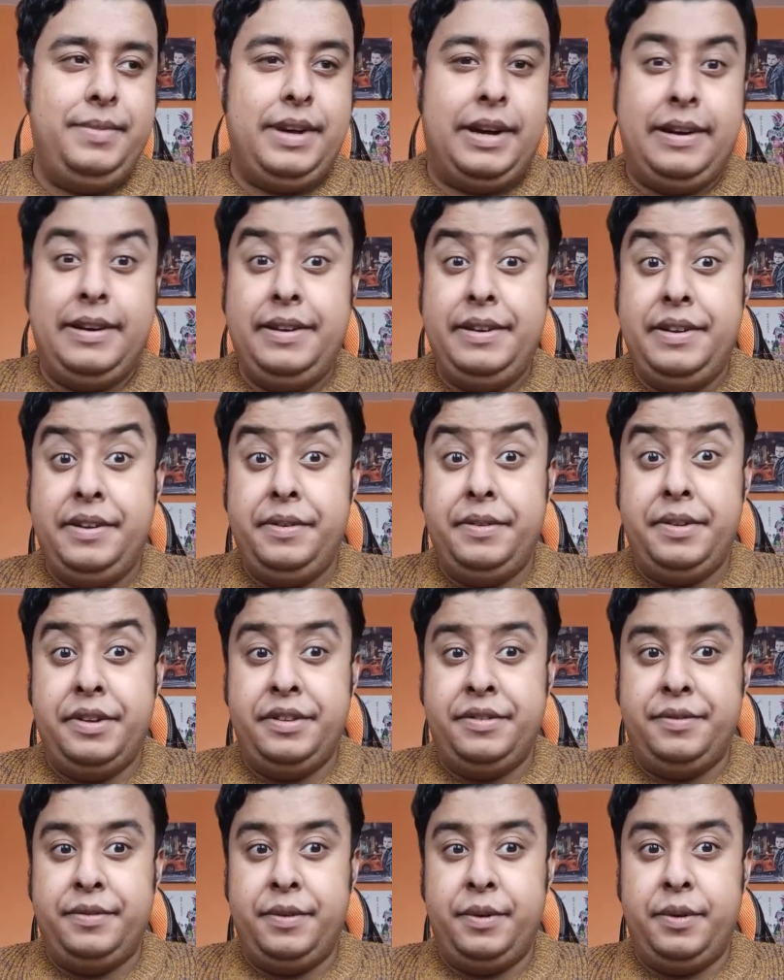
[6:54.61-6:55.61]
I knew
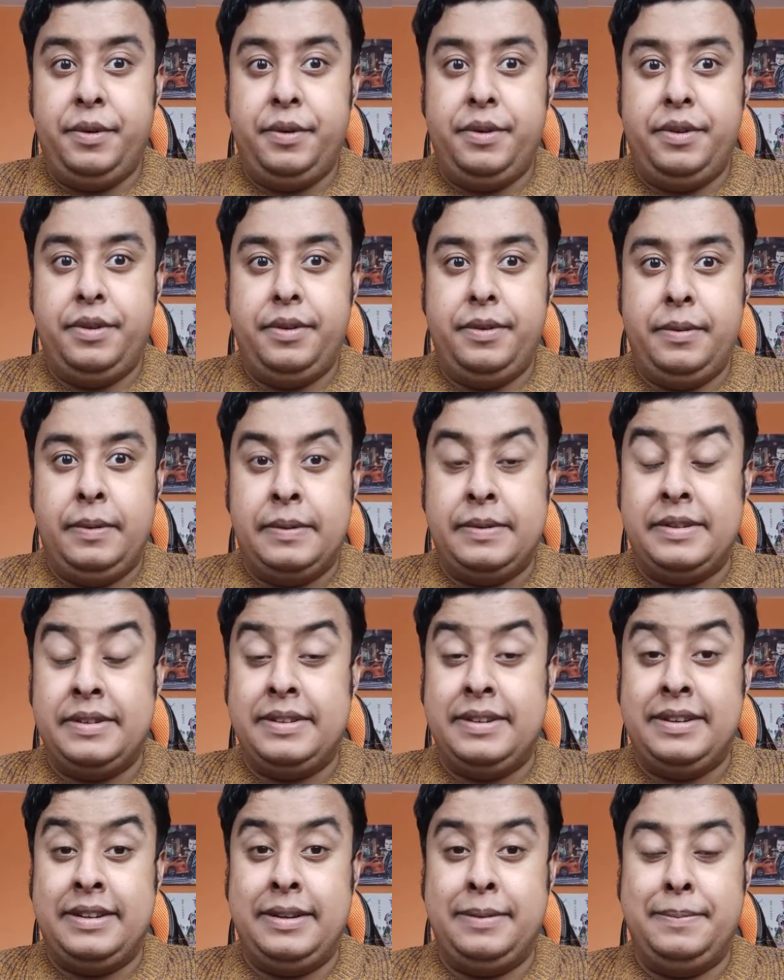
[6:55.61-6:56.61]
this food
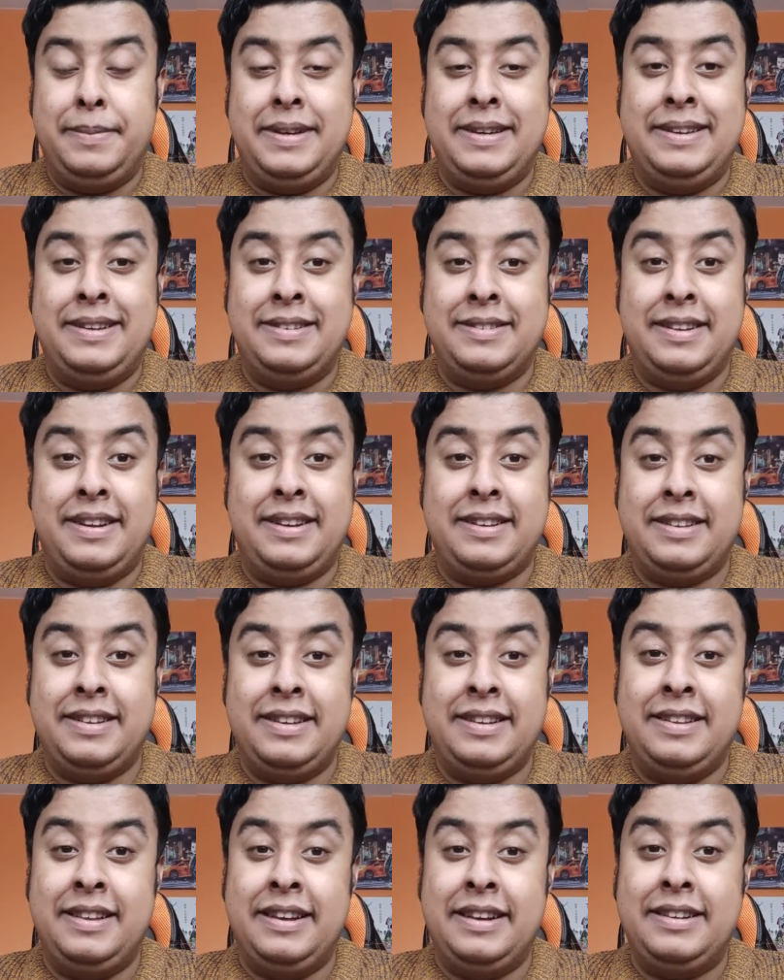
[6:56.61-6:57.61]
wasn't gonna be
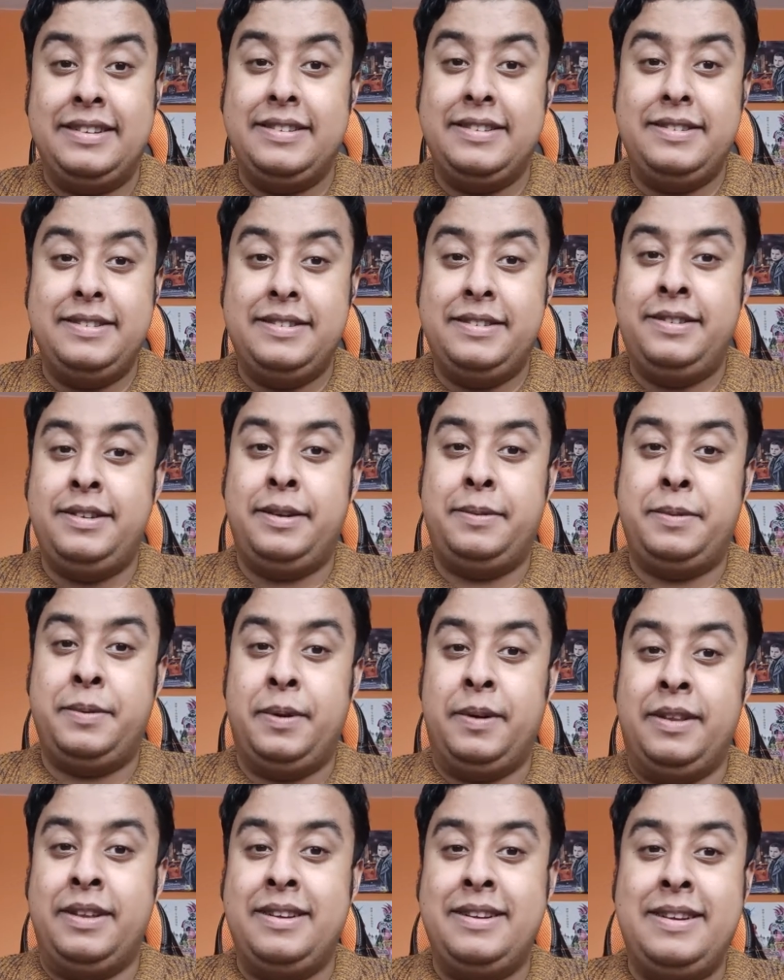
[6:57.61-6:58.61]
exactly like top
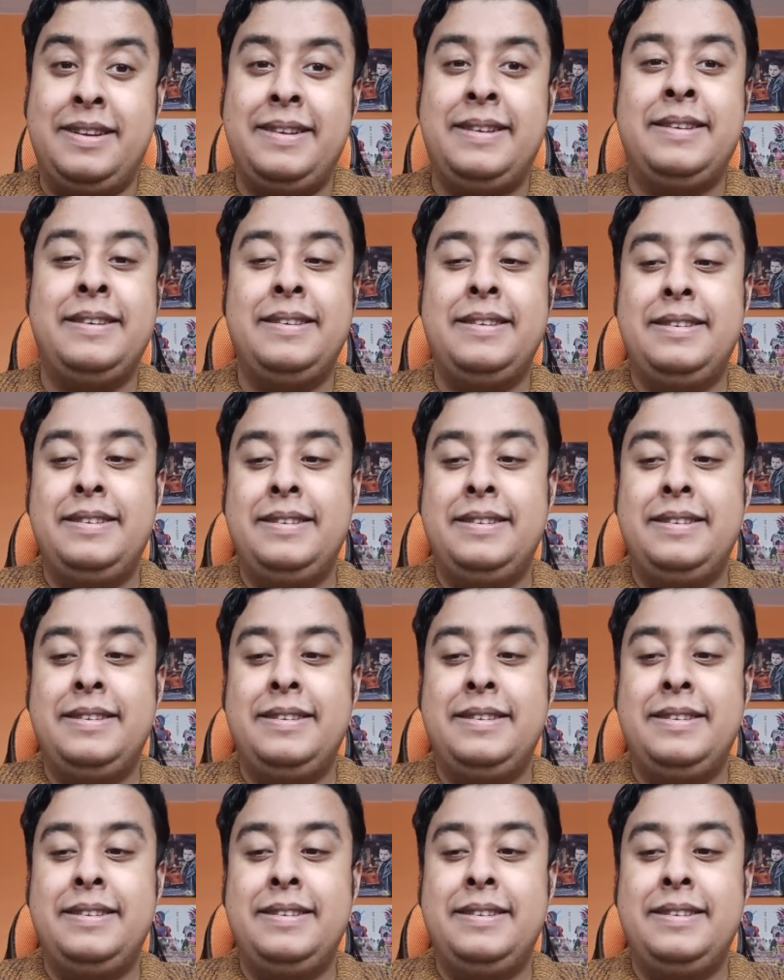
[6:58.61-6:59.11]
quality.